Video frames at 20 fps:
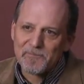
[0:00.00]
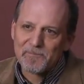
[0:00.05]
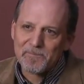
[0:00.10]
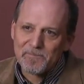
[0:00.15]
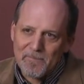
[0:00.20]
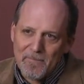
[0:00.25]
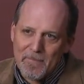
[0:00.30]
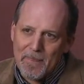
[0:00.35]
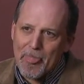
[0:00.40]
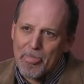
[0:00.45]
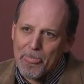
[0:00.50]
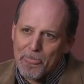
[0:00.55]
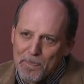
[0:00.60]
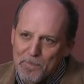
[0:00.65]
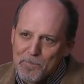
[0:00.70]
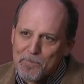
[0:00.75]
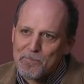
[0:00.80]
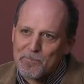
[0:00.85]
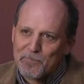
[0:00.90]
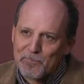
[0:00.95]
So among th
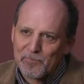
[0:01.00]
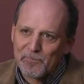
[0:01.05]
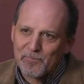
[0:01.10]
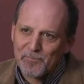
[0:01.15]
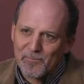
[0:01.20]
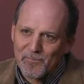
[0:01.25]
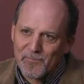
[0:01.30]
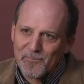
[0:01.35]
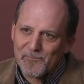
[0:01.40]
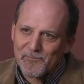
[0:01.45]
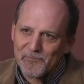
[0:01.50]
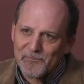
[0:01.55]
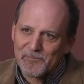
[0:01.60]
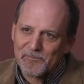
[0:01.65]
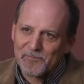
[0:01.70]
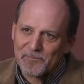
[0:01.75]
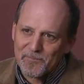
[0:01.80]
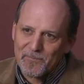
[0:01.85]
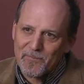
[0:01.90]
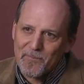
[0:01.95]
these five
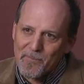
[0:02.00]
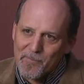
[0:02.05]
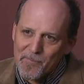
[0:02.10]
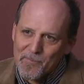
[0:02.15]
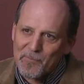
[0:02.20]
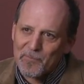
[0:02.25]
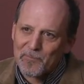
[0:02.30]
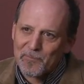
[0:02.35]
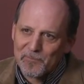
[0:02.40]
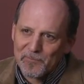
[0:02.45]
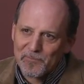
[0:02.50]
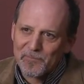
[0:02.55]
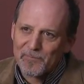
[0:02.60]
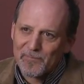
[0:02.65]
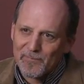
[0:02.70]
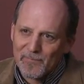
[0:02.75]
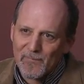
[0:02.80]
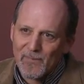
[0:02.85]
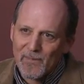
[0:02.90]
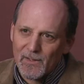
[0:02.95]
almost
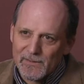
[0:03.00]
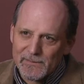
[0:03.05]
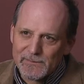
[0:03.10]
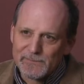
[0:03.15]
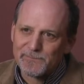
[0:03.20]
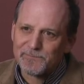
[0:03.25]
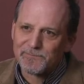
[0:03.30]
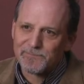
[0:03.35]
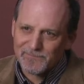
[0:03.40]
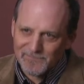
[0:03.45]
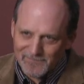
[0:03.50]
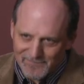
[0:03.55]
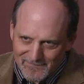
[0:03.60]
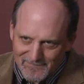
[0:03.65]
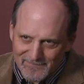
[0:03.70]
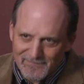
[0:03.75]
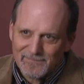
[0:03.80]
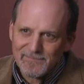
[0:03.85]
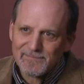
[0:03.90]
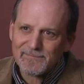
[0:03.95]
Earth-sized
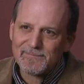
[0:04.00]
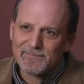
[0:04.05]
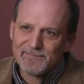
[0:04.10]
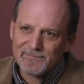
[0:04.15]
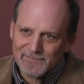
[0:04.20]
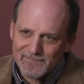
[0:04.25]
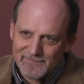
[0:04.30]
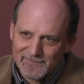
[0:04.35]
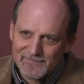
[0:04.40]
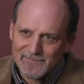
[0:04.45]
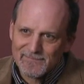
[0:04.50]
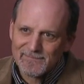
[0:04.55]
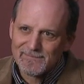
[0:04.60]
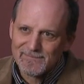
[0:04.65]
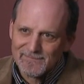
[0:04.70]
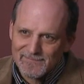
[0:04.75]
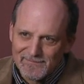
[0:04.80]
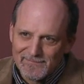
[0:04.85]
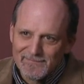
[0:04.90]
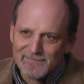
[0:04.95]
planets, uh, among
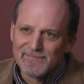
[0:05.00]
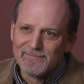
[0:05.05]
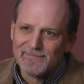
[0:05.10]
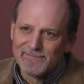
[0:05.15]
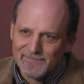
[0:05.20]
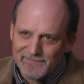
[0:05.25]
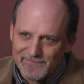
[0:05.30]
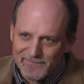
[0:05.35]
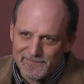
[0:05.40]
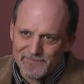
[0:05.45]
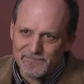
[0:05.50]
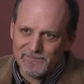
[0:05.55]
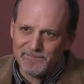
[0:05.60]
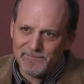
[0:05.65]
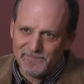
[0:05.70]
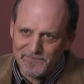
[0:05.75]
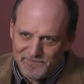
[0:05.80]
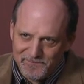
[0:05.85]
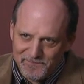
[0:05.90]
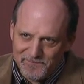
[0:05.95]
these 1,200,
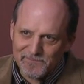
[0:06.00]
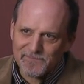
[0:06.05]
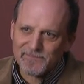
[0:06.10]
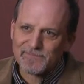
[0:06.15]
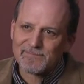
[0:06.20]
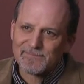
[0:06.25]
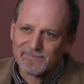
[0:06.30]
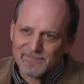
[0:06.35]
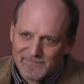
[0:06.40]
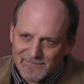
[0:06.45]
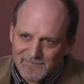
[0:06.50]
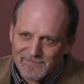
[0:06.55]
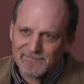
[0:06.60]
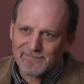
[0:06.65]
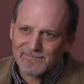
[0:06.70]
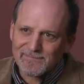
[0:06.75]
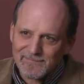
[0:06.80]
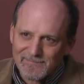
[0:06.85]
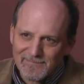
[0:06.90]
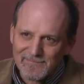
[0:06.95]
uh,
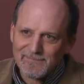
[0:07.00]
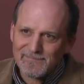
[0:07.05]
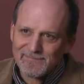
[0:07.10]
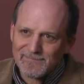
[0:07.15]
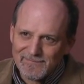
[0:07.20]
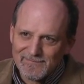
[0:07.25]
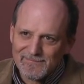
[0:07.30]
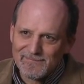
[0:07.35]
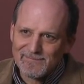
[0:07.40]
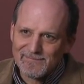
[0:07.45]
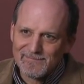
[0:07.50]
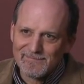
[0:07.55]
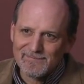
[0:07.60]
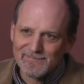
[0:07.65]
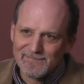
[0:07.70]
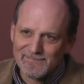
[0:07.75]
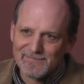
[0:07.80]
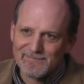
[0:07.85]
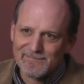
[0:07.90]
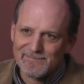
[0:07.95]
you don't
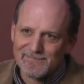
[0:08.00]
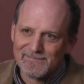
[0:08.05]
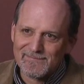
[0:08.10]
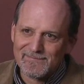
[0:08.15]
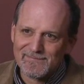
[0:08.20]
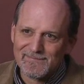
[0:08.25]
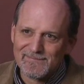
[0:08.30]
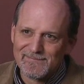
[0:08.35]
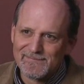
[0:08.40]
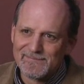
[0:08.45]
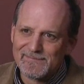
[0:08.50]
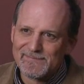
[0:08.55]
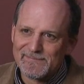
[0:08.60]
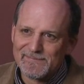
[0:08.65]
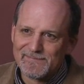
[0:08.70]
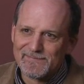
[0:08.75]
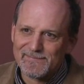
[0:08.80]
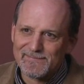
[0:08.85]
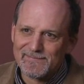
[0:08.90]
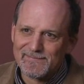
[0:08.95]
think that they
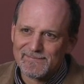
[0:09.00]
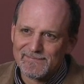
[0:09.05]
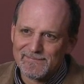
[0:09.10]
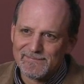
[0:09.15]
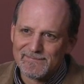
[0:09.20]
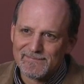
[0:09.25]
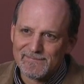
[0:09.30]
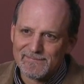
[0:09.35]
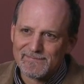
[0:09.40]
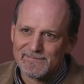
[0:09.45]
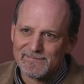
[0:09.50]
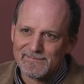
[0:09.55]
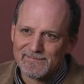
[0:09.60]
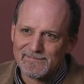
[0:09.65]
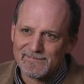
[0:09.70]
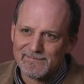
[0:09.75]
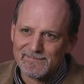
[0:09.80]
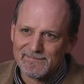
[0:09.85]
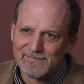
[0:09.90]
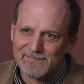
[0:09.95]

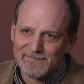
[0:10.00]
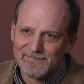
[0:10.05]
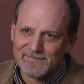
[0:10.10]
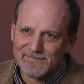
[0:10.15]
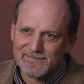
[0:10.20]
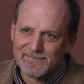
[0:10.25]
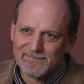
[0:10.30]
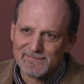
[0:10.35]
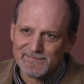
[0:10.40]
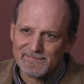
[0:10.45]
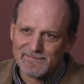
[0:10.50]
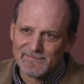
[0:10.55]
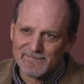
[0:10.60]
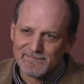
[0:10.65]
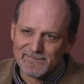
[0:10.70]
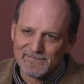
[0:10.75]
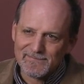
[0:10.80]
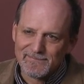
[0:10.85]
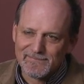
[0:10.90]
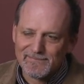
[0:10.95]
are
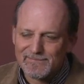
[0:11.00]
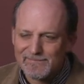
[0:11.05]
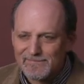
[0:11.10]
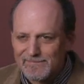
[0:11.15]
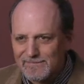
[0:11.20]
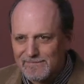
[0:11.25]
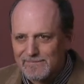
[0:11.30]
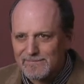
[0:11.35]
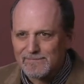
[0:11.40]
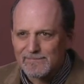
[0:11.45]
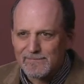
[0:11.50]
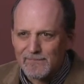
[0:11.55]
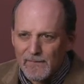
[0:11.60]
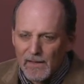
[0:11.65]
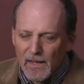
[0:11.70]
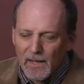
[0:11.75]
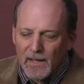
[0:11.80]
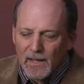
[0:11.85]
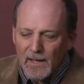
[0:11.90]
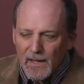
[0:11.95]
really habitable in
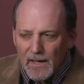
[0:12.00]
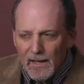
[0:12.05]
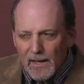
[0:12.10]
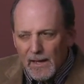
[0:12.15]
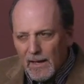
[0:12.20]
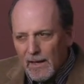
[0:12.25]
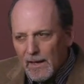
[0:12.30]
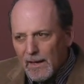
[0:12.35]
that sense?